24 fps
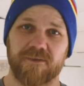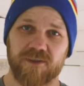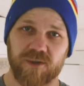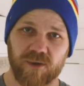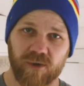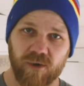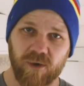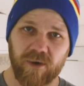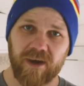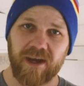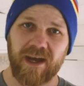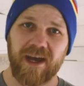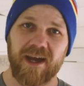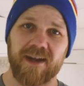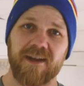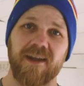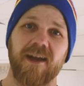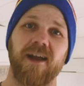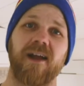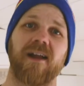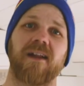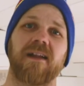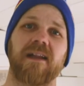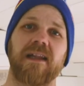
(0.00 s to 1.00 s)
So go ahead,
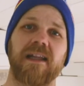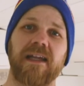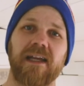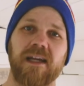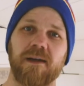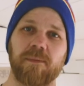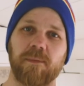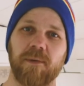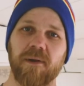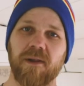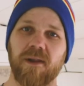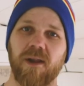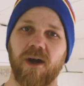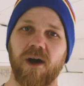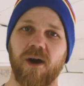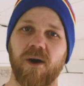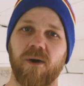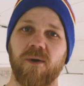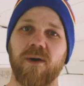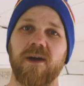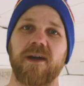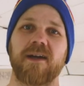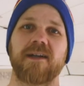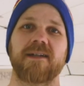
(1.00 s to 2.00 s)
link
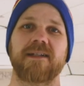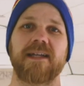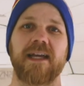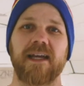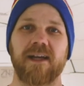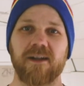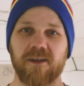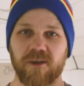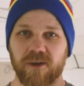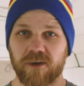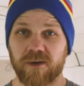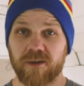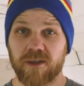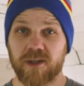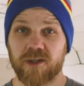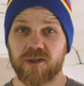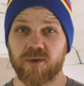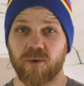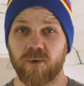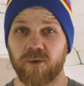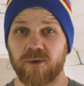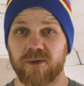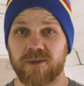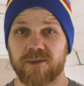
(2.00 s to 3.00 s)
below, take a look at
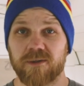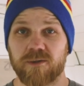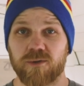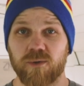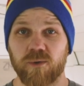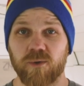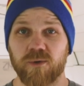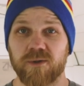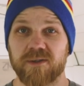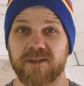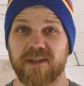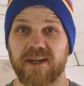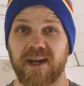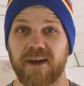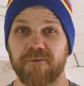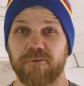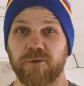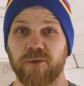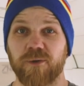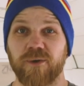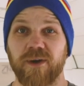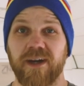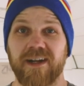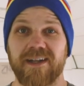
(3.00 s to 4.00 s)
the tools that I've
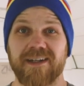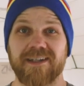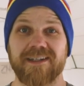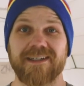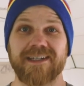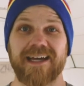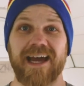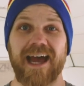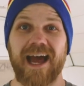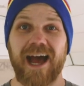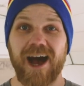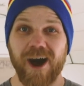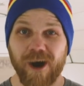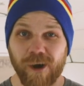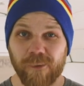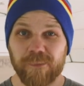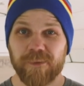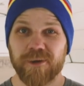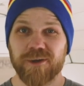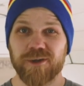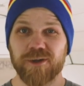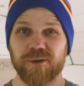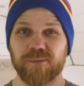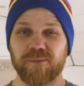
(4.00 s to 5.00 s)
created to
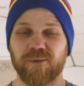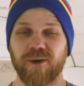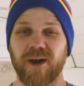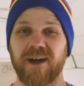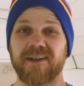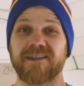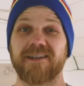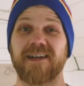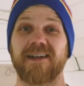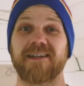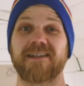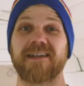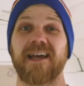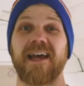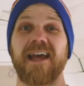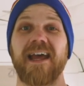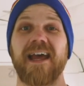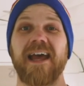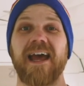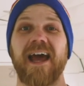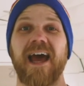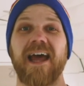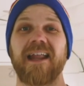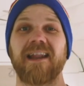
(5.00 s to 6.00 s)
help in your process,
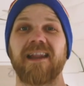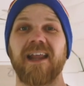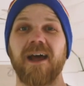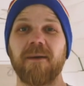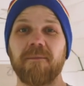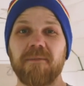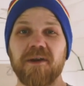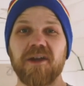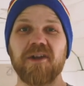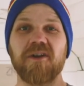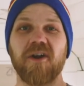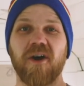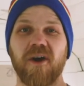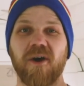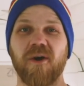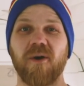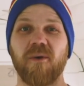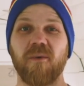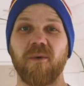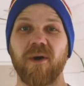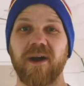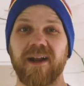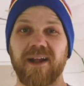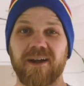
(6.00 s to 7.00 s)
and let me know
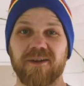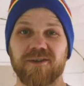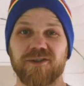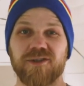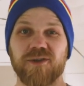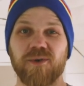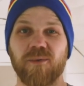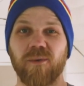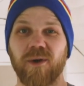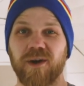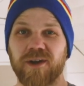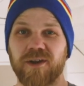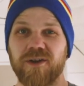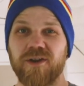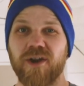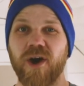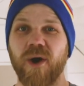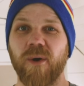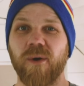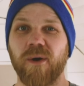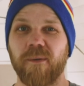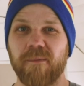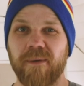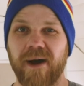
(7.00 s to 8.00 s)
what else you want to
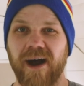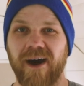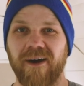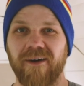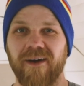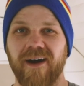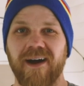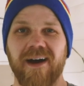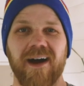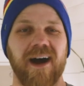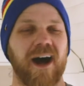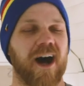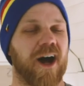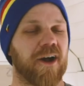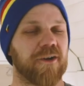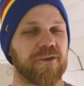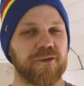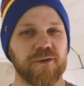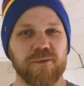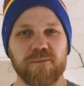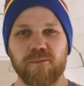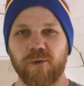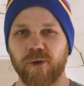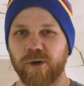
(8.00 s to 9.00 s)
know about. I'll
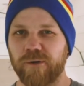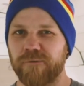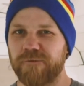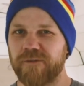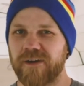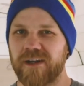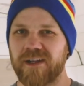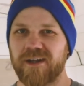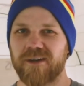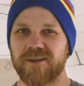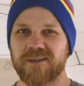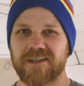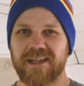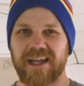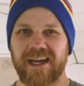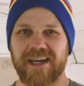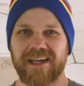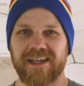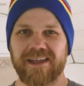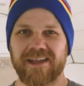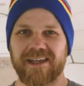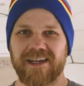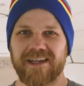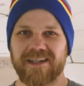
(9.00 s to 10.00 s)
do more videos
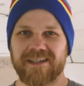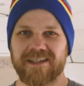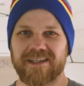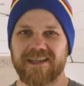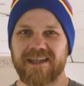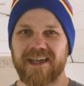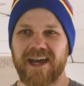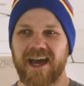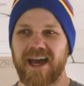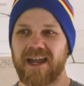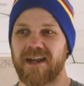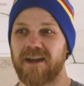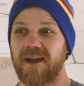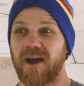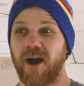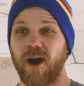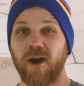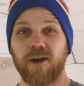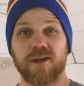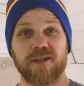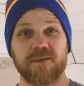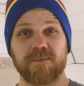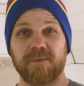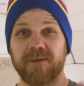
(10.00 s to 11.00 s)
like this that
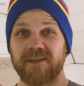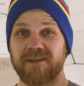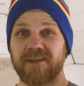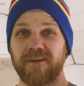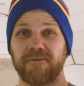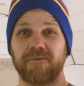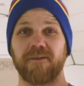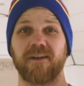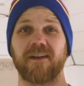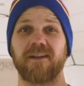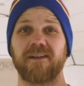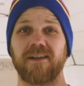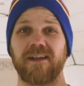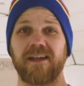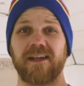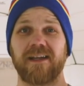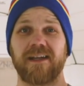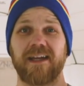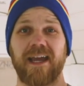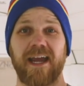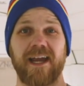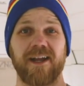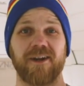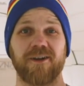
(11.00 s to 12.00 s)
are specifically
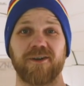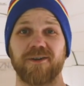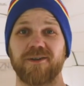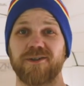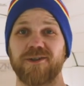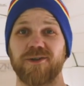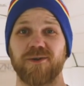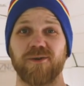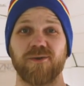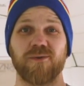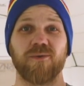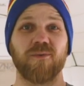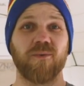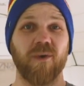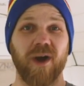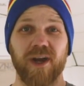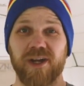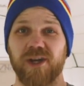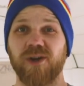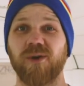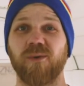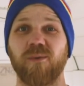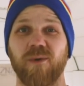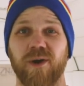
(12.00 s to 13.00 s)
catered to
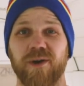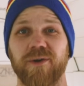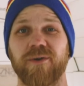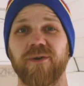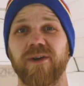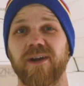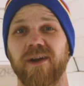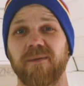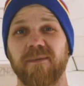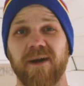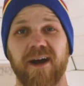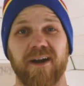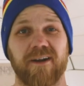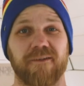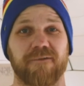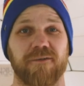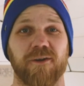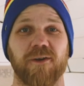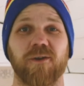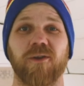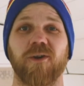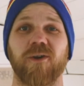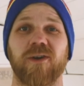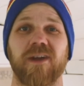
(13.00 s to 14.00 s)
what you're wondering about if
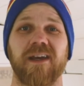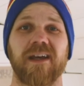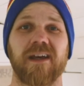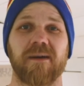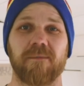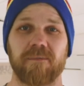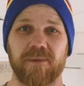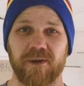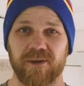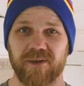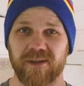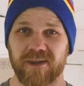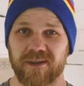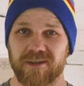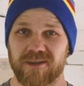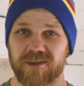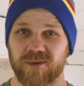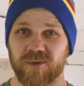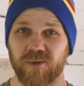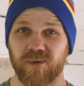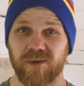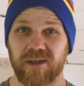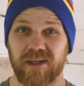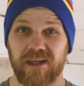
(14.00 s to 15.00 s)
you're looking at building a
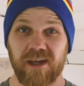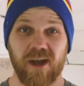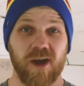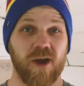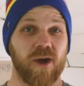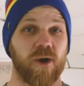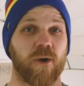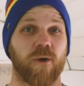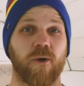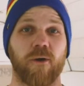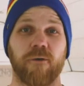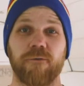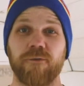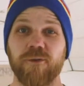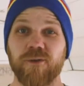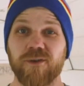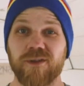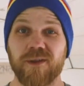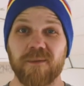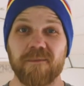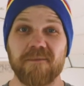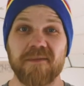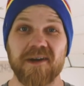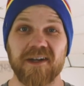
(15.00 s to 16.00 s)
Skoolie or if you're
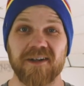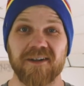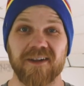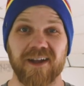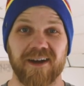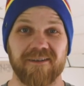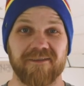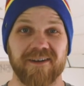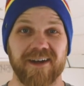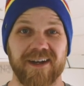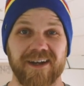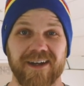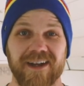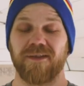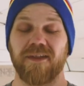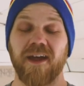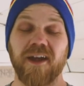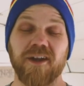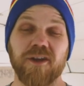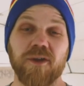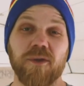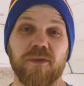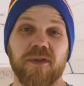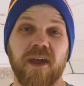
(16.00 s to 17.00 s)
in the middle of it.
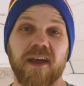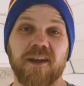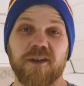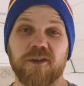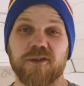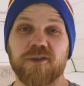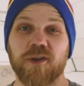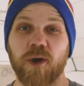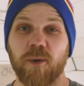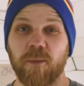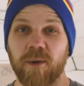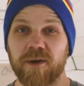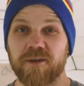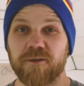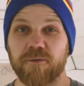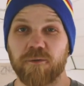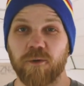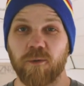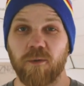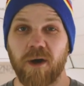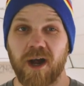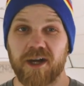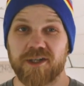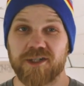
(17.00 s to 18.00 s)
Thank you so much
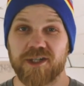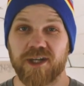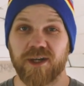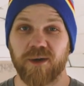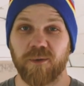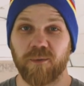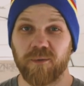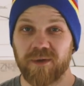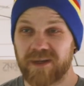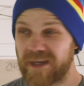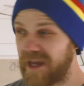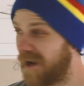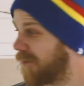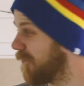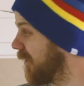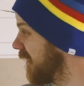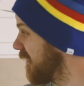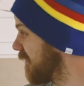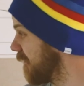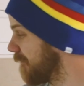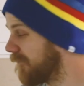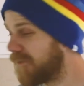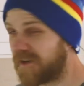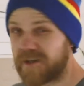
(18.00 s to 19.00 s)
for watching. We can't
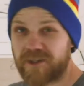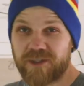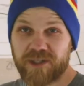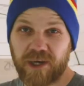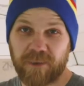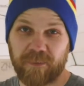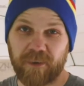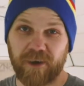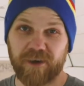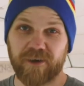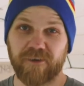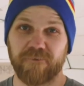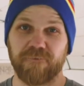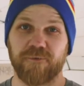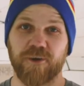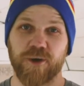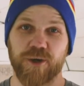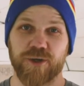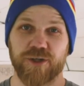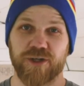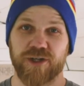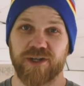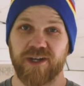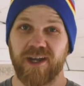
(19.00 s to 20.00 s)
wait to finish up our
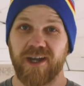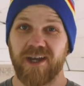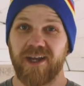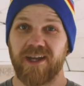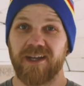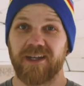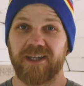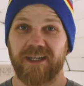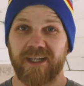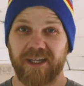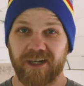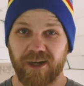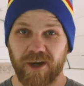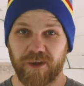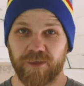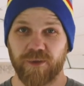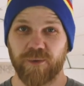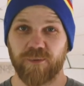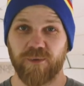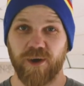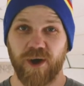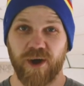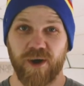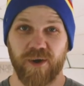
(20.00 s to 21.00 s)
conversion, get on
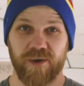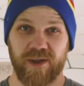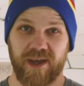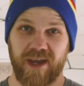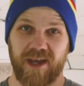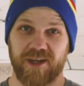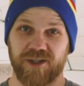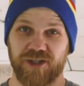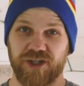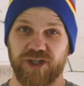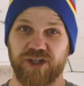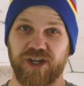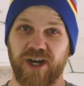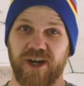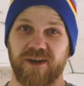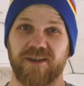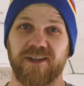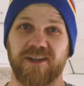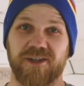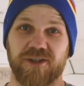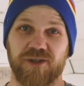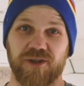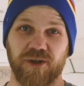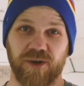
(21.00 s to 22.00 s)
the road, and share
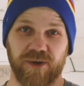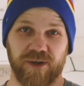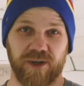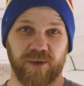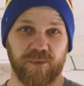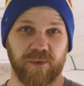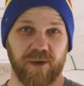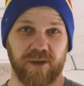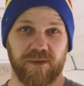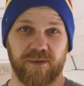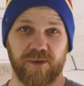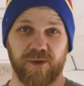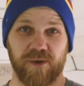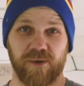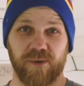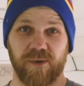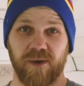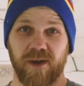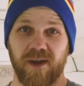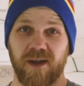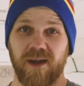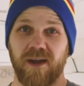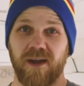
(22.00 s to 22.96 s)
this journey with you.